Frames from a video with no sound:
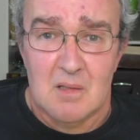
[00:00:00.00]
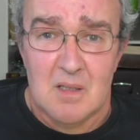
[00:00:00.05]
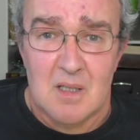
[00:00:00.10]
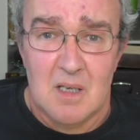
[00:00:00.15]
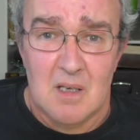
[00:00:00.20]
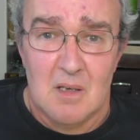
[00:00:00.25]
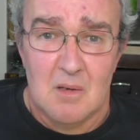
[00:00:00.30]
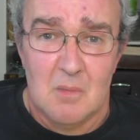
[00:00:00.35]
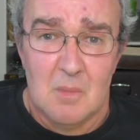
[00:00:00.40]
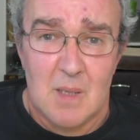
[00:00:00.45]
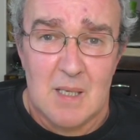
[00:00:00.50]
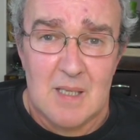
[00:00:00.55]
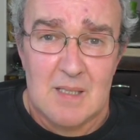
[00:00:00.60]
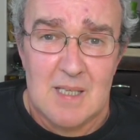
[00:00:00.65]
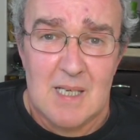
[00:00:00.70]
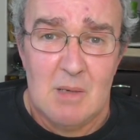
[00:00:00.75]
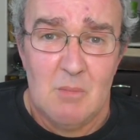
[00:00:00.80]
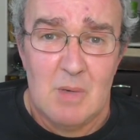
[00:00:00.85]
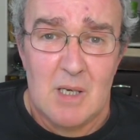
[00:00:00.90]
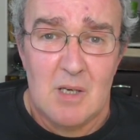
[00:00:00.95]
so by the
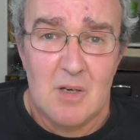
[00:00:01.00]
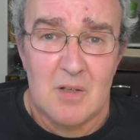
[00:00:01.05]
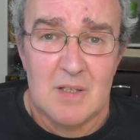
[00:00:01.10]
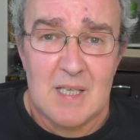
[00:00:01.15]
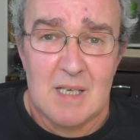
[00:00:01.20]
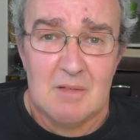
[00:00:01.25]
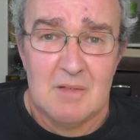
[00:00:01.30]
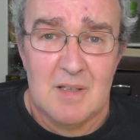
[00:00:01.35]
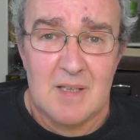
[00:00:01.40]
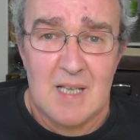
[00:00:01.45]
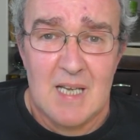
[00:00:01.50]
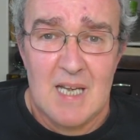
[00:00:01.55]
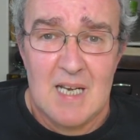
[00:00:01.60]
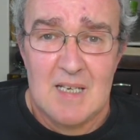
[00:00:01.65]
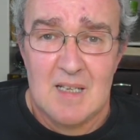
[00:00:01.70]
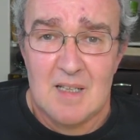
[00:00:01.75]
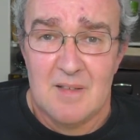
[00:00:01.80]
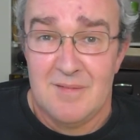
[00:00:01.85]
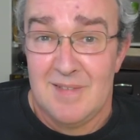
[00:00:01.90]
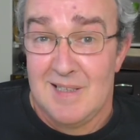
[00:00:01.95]
time we got down to that
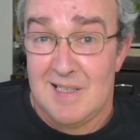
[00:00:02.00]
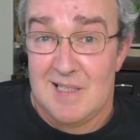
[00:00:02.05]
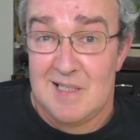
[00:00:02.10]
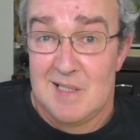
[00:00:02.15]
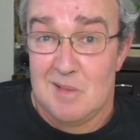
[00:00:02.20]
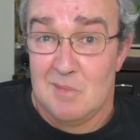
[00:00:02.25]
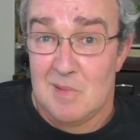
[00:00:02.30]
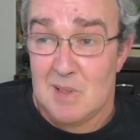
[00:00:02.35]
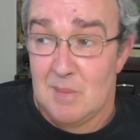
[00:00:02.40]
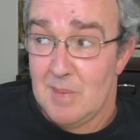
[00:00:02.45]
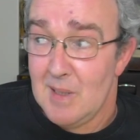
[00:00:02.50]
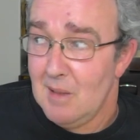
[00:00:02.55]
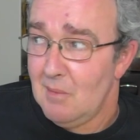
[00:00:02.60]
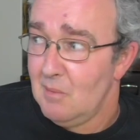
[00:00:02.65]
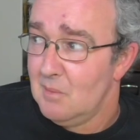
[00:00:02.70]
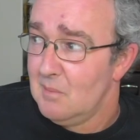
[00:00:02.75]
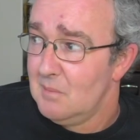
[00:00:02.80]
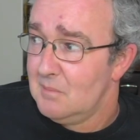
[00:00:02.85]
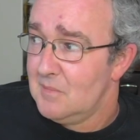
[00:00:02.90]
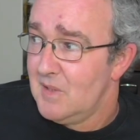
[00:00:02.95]
end of the village it was
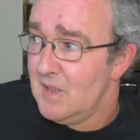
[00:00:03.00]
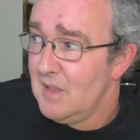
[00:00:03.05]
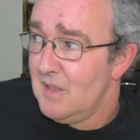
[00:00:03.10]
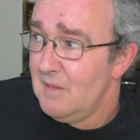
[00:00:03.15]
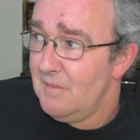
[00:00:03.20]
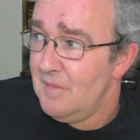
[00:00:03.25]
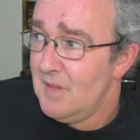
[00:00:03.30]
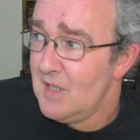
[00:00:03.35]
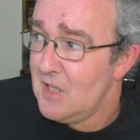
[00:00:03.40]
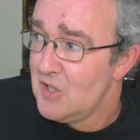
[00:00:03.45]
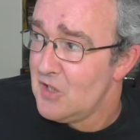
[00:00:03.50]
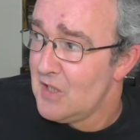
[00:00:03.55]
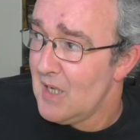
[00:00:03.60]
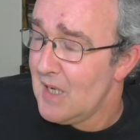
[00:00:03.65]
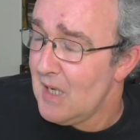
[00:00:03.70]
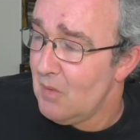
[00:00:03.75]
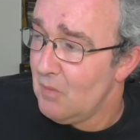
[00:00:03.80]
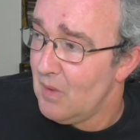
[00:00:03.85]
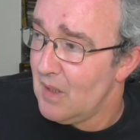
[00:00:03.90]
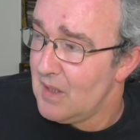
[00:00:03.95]
about uh, finished
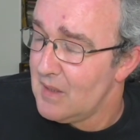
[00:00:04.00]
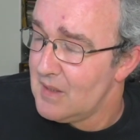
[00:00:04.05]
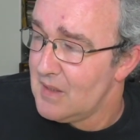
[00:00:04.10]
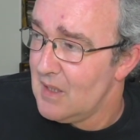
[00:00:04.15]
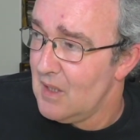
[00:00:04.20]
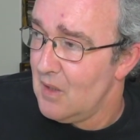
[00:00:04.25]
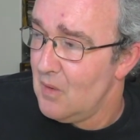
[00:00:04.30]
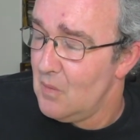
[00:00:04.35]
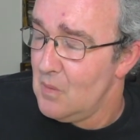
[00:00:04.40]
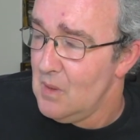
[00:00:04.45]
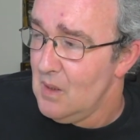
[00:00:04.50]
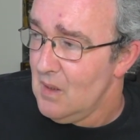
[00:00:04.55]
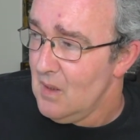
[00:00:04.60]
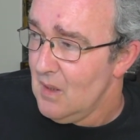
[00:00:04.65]
anyway, so